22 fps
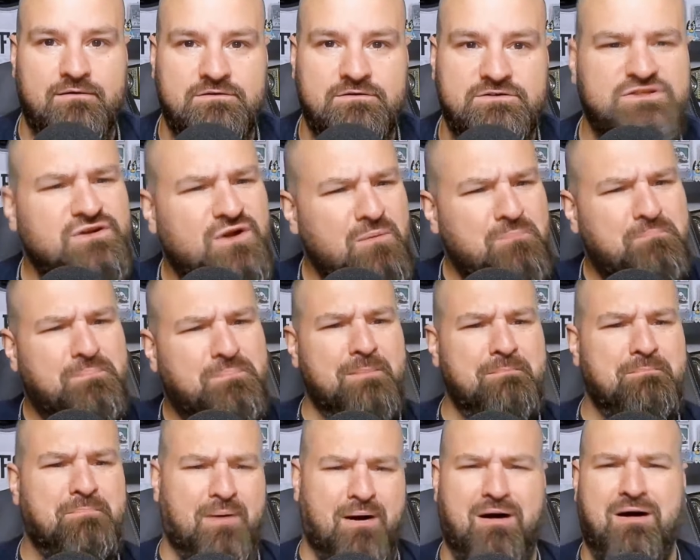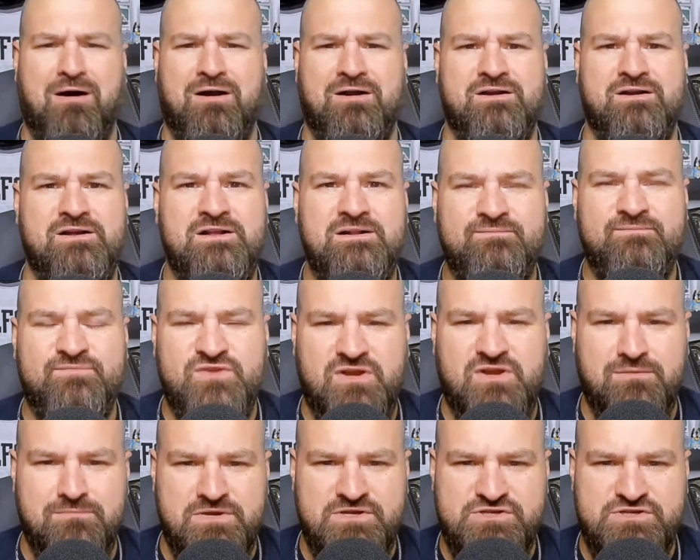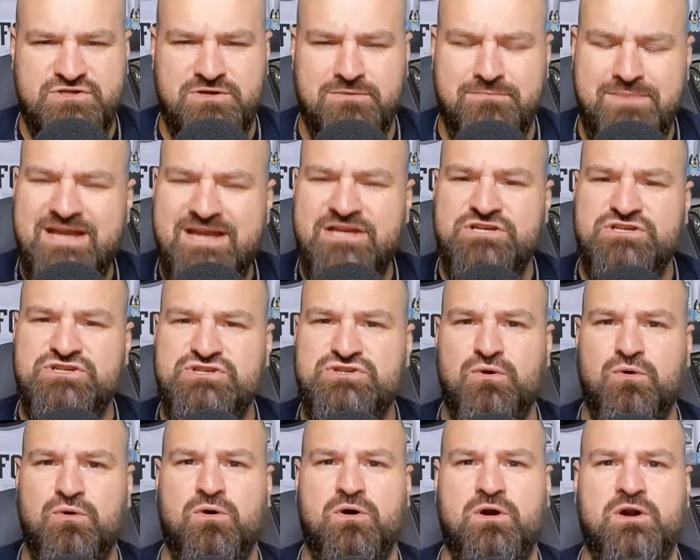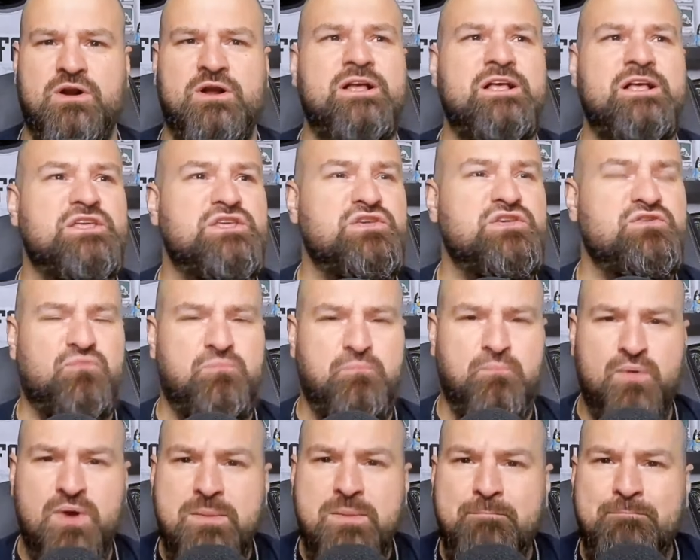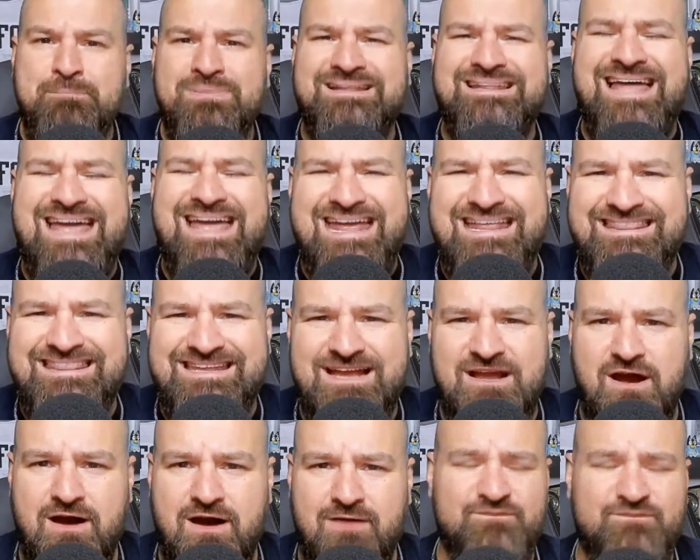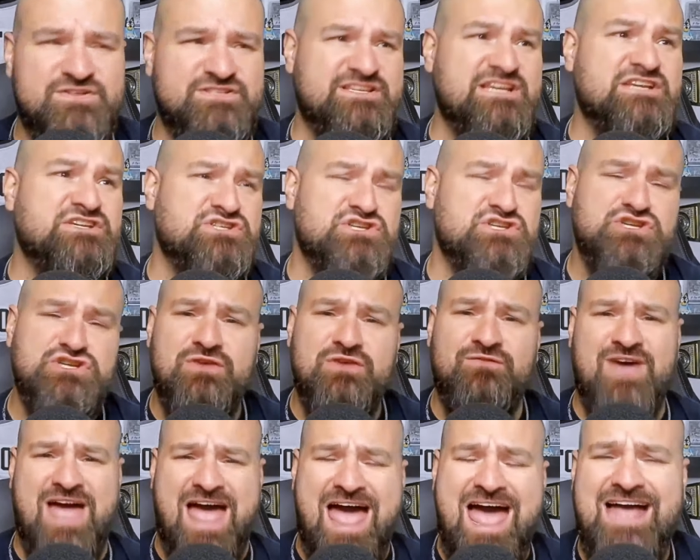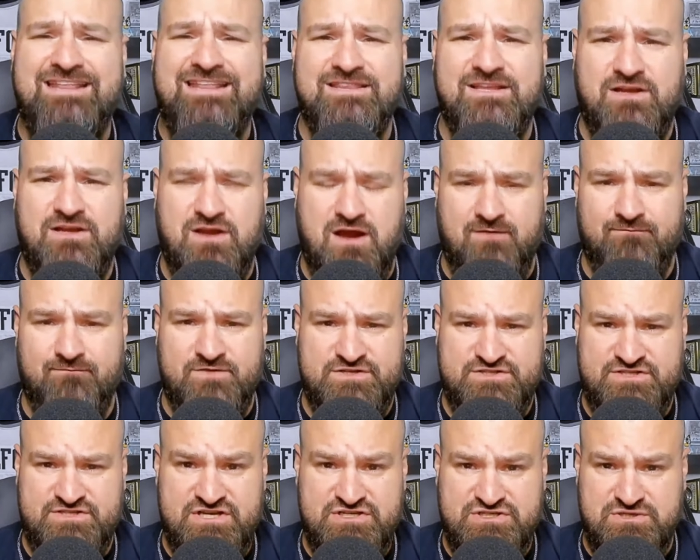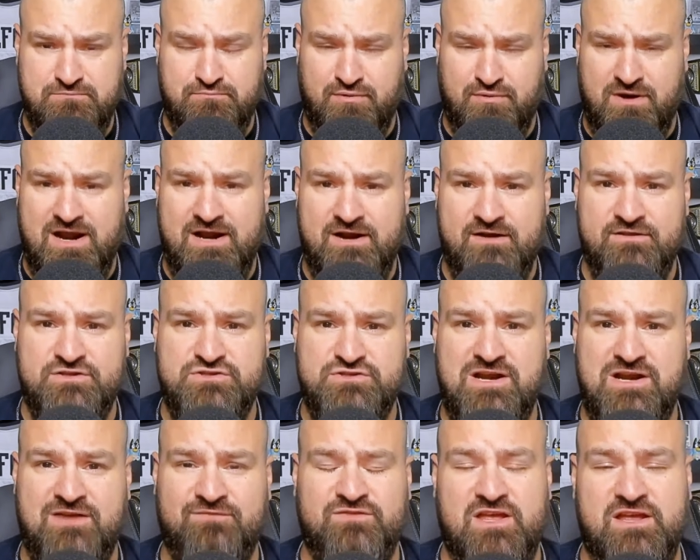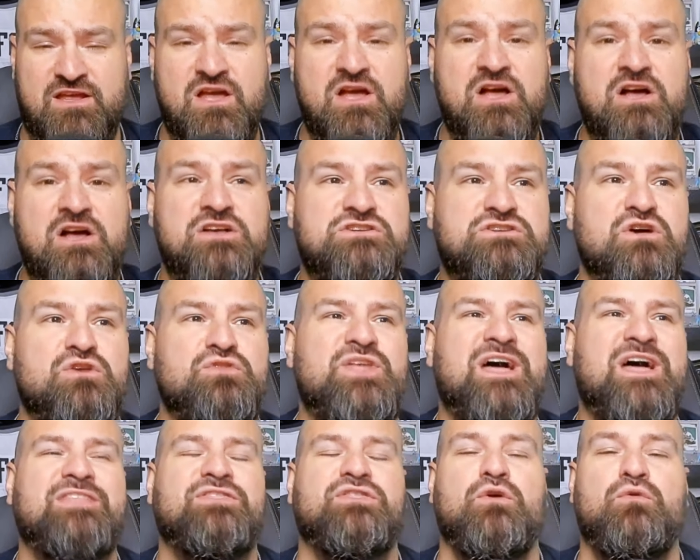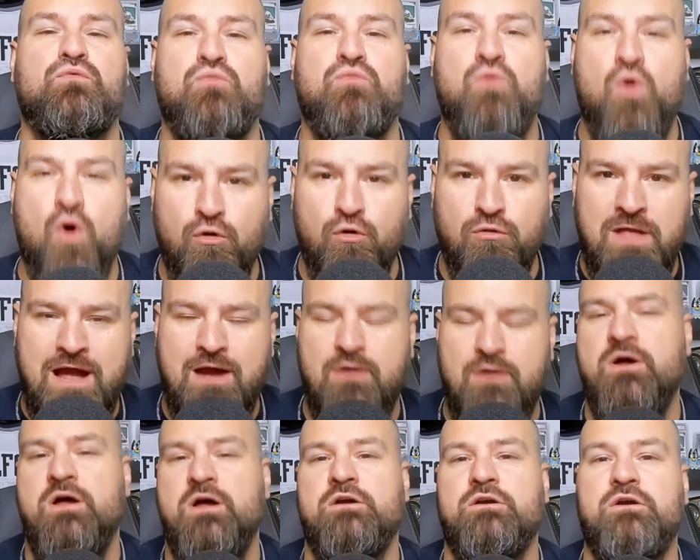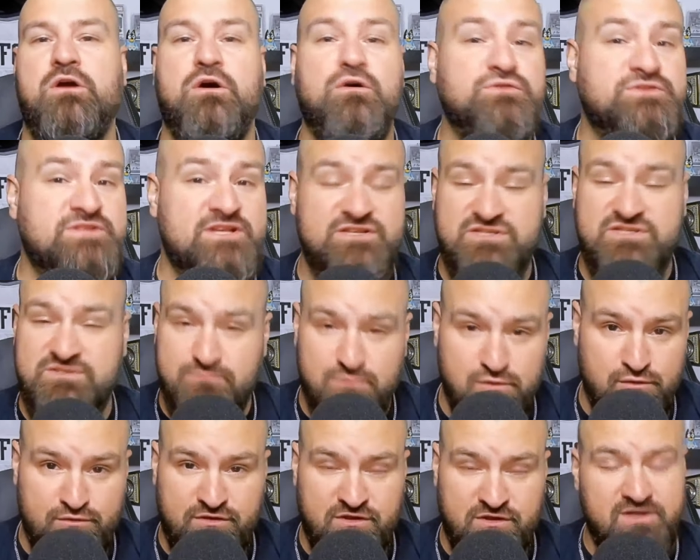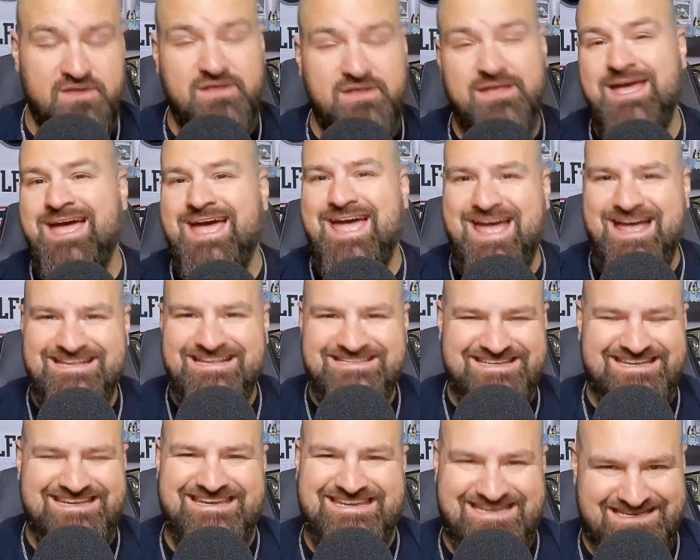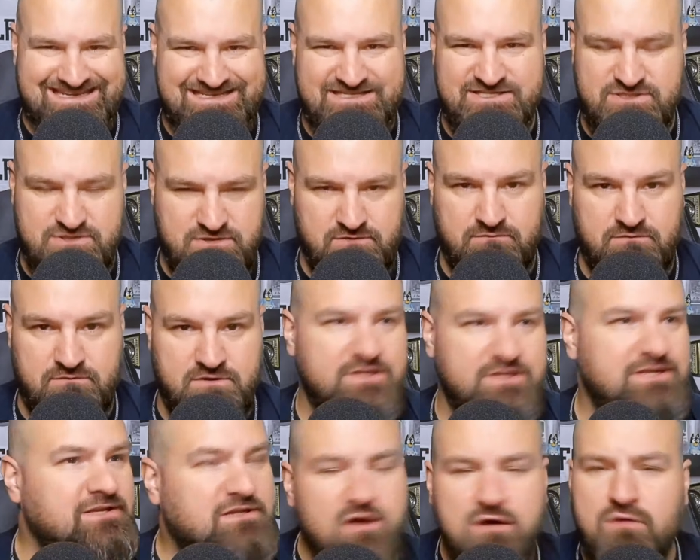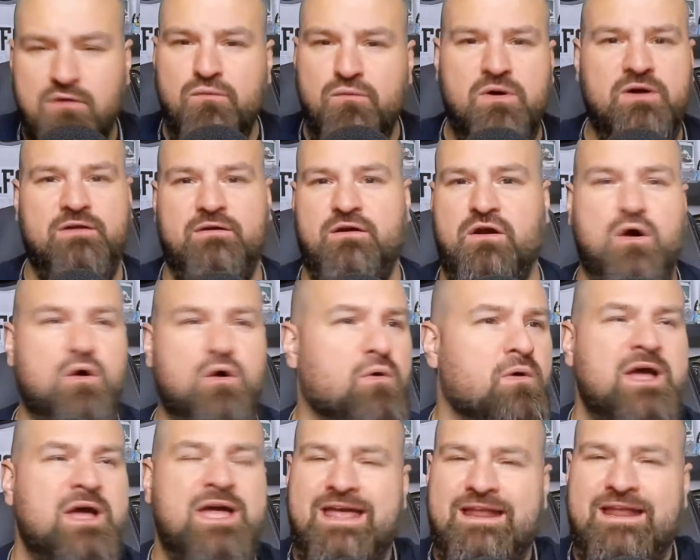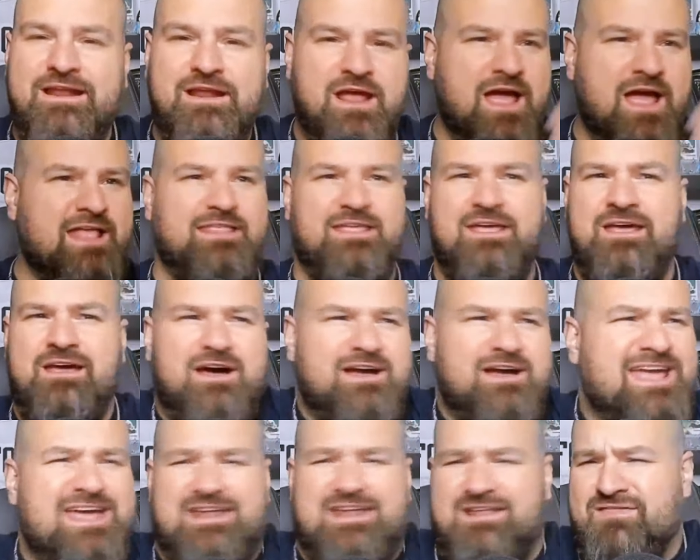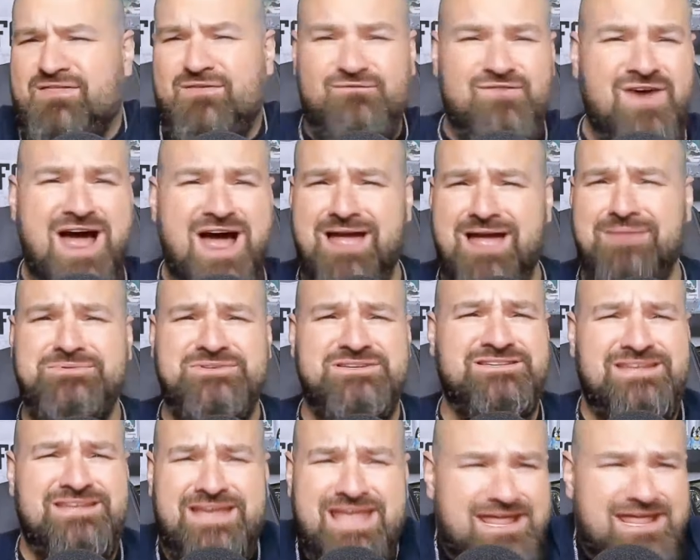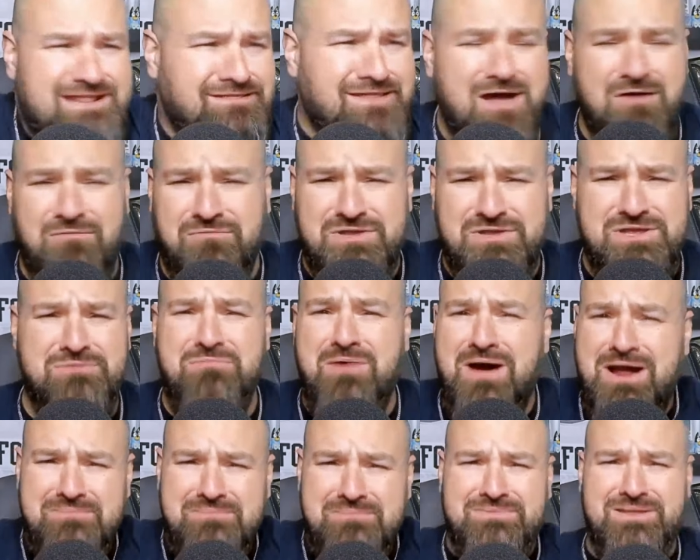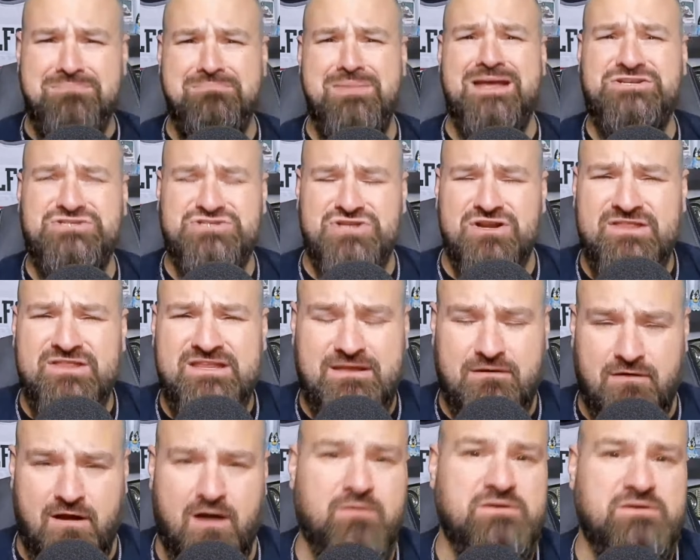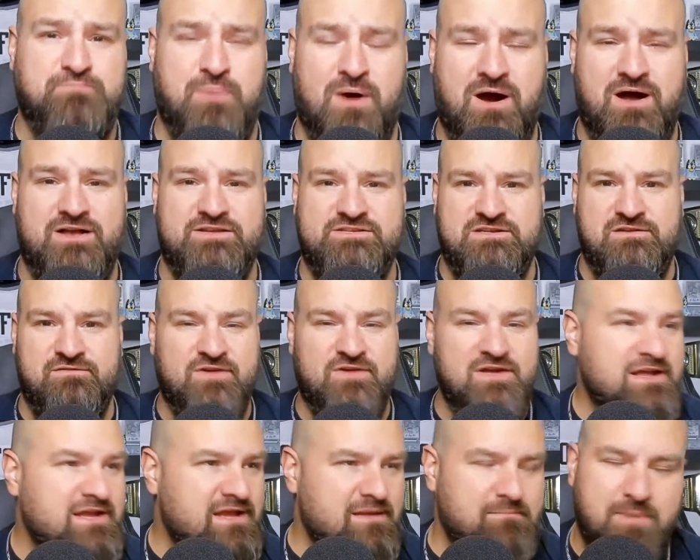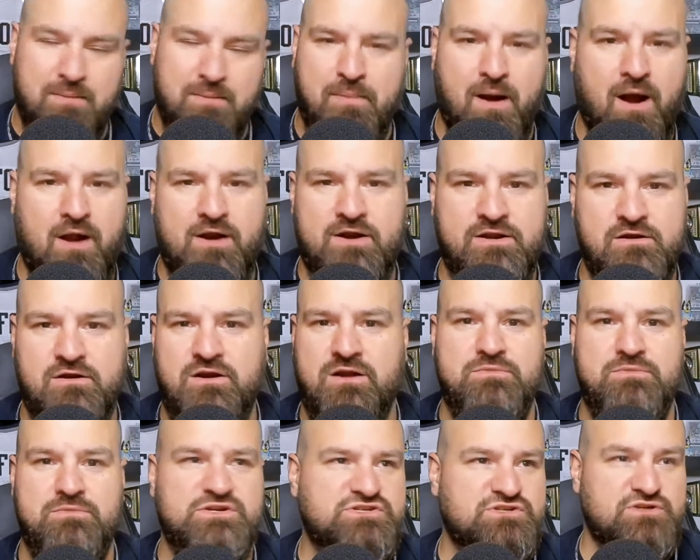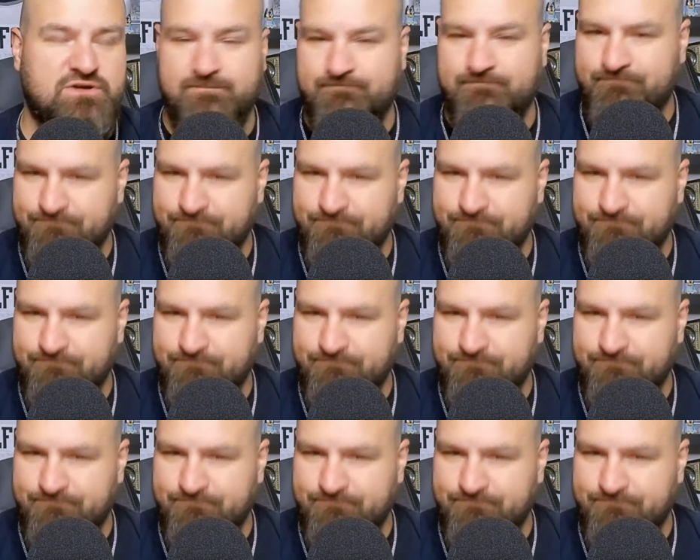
So don't bombard the commissioner. Make sure you've pre-planned the conversation. You've had the conversation prior to the draft day so that the rollout goes as smoothly as it needs to. You don't want to go and get, again, the vibes to get low. You want them to make sure that they're always positive and bombarding your commissioner.